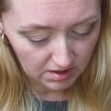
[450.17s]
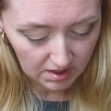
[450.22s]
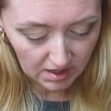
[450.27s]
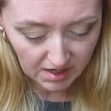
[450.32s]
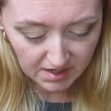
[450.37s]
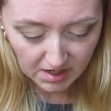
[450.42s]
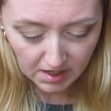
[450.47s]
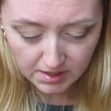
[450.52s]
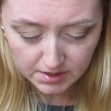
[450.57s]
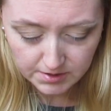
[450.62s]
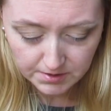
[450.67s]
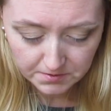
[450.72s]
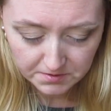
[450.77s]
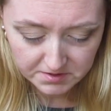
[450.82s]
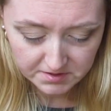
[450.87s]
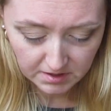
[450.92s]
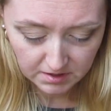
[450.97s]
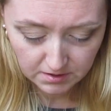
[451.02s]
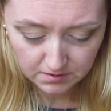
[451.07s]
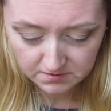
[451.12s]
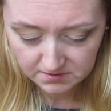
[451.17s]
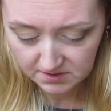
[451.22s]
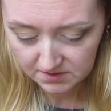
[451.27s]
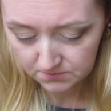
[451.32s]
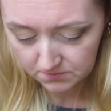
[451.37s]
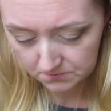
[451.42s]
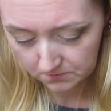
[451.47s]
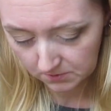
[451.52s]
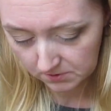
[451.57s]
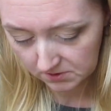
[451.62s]
And I used to use this
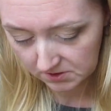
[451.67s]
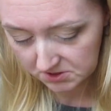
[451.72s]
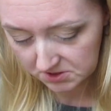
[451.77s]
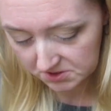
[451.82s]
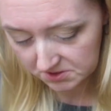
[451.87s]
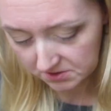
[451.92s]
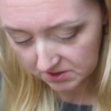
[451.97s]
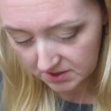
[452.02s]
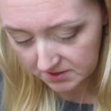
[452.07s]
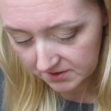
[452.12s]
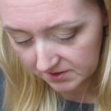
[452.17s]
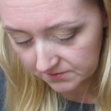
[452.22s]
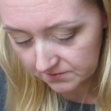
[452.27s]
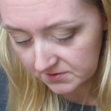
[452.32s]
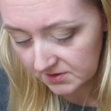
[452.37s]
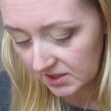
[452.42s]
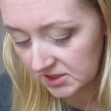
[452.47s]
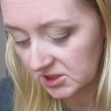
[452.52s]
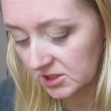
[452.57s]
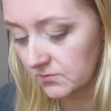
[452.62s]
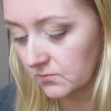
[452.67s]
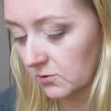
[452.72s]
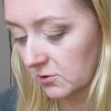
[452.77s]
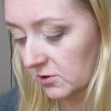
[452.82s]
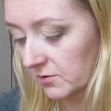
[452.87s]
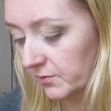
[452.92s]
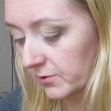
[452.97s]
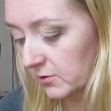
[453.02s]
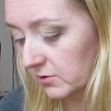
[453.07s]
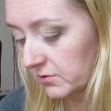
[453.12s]
one religiously, and this one's actually
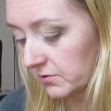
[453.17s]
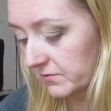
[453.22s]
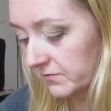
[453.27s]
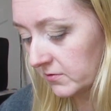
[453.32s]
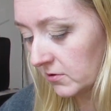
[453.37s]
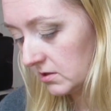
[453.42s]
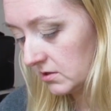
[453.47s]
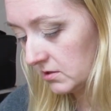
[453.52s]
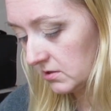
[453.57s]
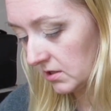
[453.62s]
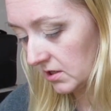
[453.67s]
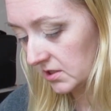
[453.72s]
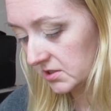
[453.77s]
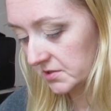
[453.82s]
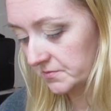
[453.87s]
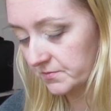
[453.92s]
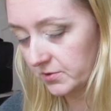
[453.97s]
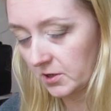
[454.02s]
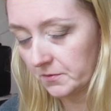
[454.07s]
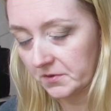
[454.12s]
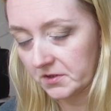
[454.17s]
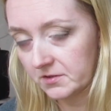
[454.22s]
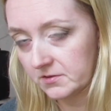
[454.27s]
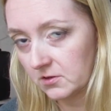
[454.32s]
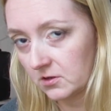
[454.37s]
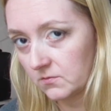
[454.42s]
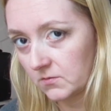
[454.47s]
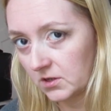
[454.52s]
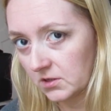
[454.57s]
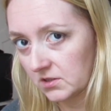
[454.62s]
waterproof. And I should probably
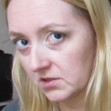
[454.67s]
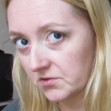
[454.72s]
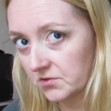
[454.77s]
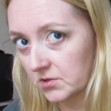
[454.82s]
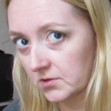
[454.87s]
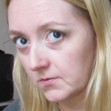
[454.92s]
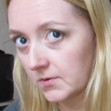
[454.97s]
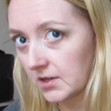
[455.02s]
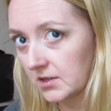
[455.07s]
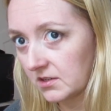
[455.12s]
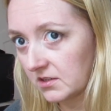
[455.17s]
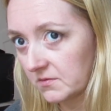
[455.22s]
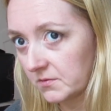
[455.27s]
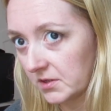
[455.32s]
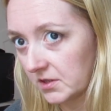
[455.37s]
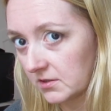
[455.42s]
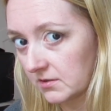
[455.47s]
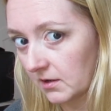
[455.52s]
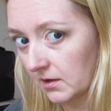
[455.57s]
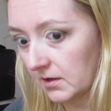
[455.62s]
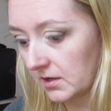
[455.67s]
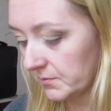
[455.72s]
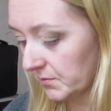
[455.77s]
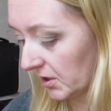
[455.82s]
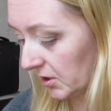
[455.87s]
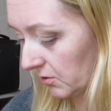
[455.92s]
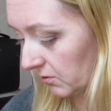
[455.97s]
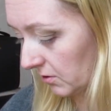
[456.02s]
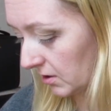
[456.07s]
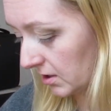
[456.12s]
start wearing this into weddings because I am a
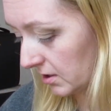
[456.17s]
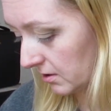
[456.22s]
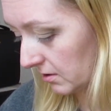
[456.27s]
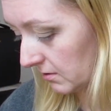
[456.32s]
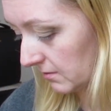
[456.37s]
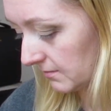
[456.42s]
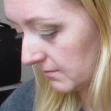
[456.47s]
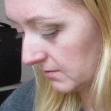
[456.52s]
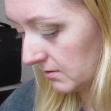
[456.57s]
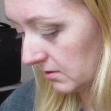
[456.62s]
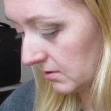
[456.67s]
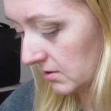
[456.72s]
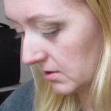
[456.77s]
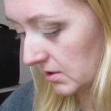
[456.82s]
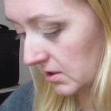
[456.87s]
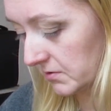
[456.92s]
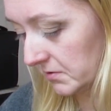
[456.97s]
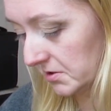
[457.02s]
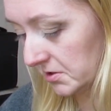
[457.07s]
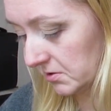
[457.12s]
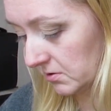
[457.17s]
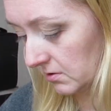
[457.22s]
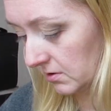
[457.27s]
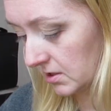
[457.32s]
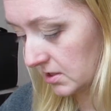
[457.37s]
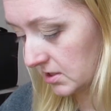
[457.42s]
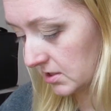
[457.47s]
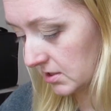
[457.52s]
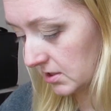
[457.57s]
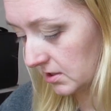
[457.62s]
crier. I always
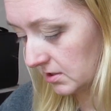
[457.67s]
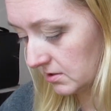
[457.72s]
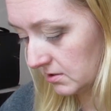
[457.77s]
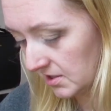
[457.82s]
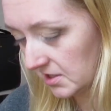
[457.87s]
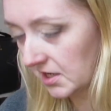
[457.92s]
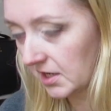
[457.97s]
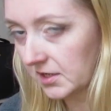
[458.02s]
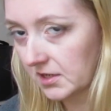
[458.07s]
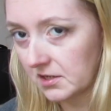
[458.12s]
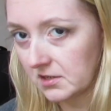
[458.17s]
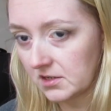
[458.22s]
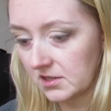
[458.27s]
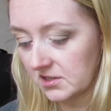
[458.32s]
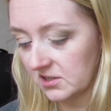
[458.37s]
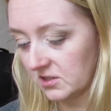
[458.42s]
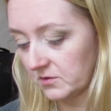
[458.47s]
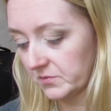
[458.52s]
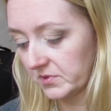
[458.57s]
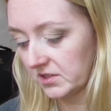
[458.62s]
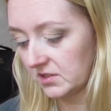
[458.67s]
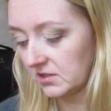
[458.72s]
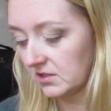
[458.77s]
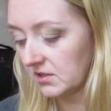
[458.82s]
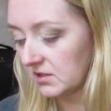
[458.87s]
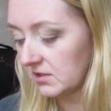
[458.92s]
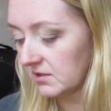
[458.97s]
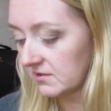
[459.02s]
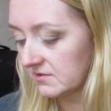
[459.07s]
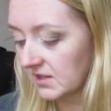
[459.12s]
cry, and I cannot help it.
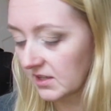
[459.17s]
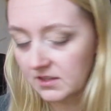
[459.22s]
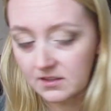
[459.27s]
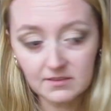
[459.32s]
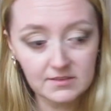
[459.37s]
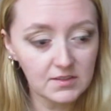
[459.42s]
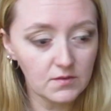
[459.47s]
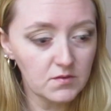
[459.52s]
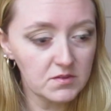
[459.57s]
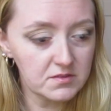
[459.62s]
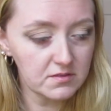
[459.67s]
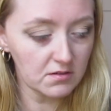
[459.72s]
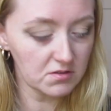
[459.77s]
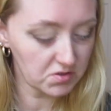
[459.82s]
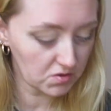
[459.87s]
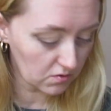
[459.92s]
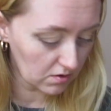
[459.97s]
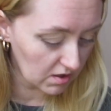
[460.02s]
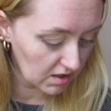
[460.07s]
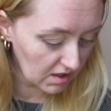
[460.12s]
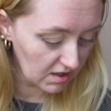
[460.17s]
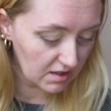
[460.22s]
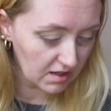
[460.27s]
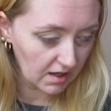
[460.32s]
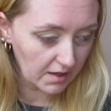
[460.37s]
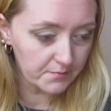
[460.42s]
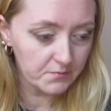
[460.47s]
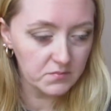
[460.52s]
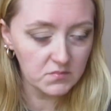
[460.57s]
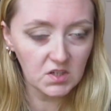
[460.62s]
The second someone starts crying,
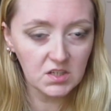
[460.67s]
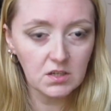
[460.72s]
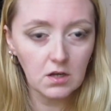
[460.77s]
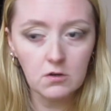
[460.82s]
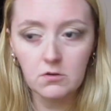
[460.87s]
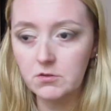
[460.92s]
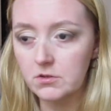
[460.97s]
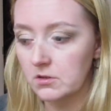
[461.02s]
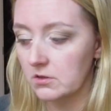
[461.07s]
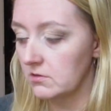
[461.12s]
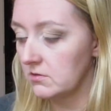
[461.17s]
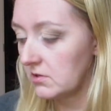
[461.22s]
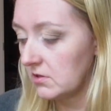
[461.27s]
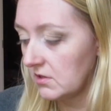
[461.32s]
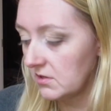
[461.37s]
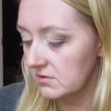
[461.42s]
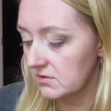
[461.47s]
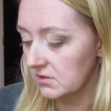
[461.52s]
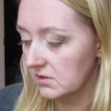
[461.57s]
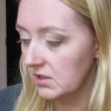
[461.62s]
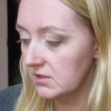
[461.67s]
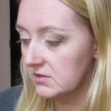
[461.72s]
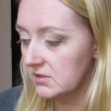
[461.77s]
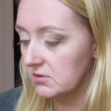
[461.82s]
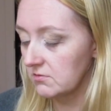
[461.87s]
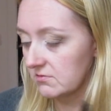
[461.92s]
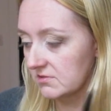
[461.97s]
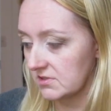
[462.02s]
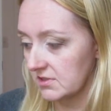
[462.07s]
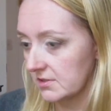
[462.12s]
I'm a goner. So let's
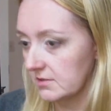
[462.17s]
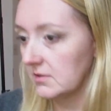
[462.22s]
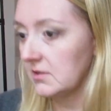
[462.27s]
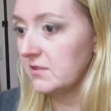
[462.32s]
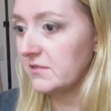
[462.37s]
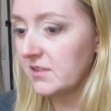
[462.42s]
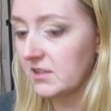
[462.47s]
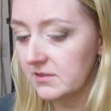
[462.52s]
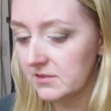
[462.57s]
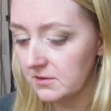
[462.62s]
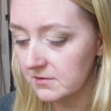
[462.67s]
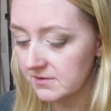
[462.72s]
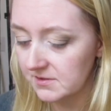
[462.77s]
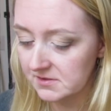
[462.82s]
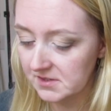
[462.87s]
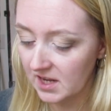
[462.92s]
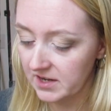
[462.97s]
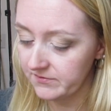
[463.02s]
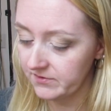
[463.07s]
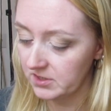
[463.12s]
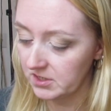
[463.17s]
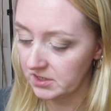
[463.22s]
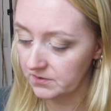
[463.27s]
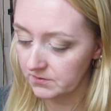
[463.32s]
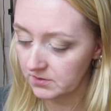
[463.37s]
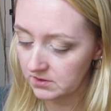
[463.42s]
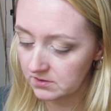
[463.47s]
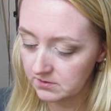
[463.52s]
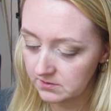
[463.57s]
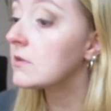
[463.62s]
use this. Let's use this KVD
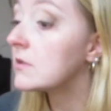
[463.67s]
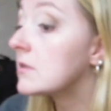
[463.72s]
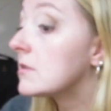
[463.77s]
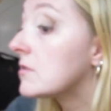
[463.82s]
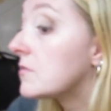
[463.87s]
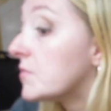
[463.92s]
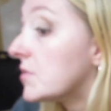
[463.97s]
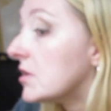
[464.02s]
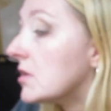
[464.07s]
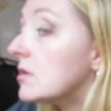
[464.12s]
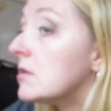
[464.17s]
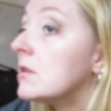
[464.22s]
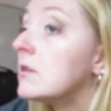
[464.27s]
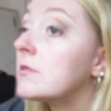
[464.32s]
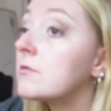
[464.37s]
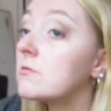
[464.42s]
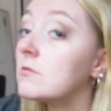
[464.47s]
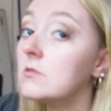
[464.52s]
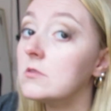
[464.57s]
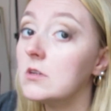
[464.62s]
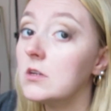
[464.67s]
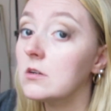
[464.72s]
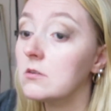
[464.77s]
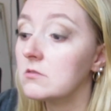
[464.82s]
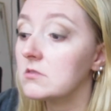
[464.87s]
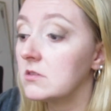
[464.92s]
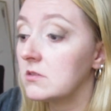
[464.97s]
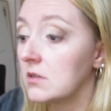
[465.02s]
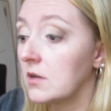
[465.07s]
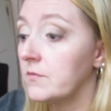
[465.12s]
one. Because it's been literally
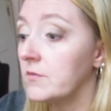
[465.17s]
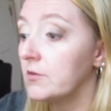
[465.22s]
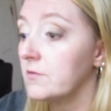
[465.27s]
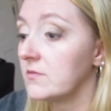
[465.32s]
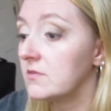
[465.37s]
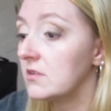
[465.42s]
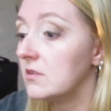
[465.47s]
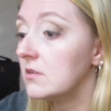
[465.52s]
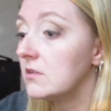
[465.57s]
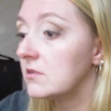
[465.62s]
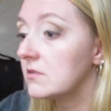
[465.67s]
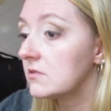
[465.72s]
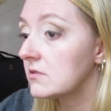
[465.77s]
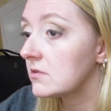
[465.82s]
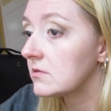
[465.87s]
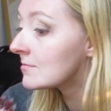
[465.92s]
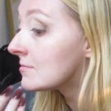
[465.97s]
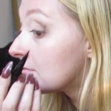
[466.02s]
years since I've used this.